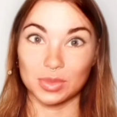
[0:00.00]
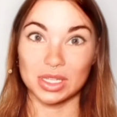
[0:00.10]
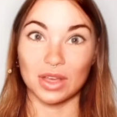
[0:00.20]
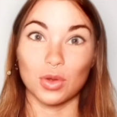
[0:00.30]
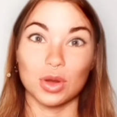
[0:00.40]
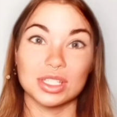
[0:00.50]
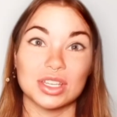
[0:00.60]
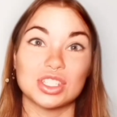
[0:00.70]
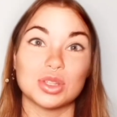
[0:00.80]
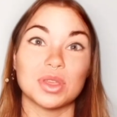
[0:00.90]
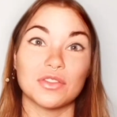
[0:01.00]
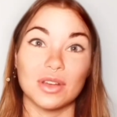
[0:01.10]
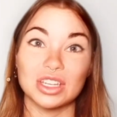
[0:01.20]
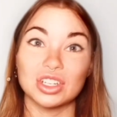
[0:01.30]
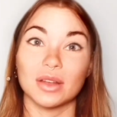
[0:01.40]
Now, of course, consuming
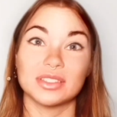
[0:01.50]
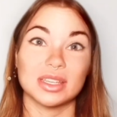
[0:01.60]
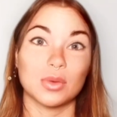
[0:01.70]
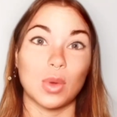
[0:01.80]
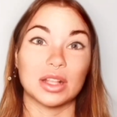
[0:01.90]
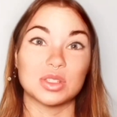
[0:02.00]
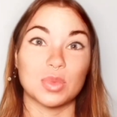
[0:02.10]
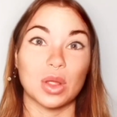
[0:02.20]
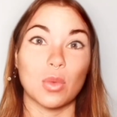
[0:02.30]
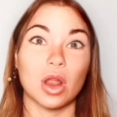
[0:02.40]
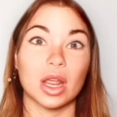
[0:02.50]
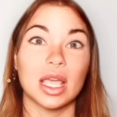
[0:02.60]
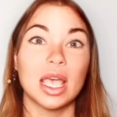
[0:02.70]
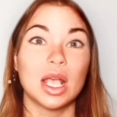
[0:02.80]
fresh harvested wild spring water